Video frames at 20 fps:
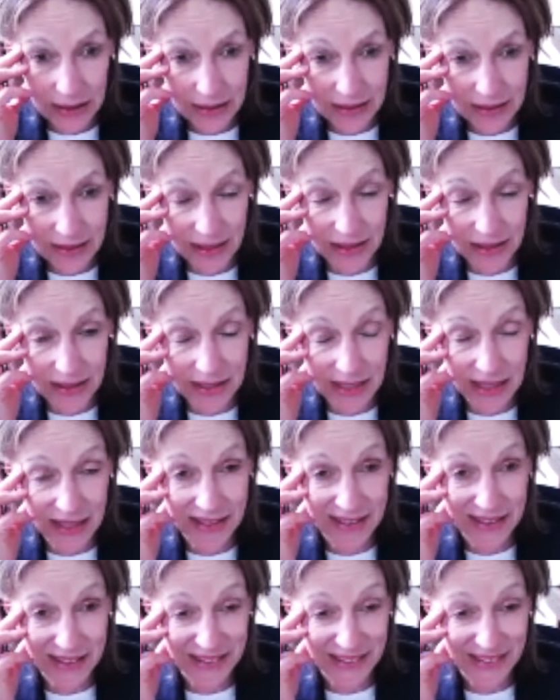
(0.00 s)
He's going to take
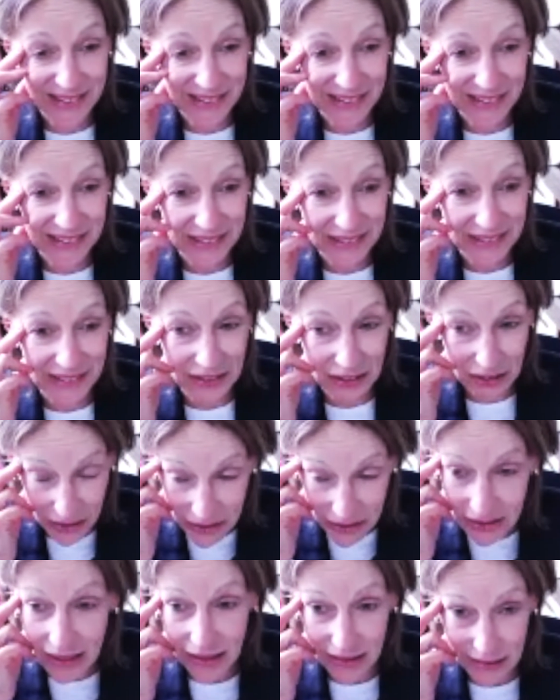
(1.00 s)

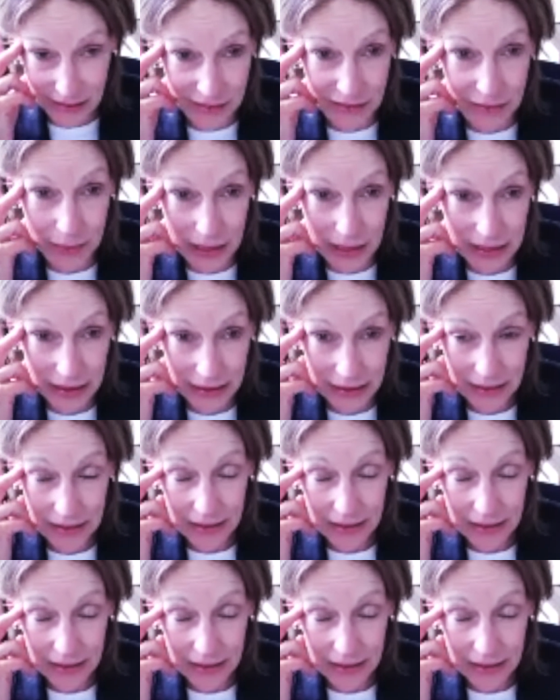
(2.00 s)
good care of me.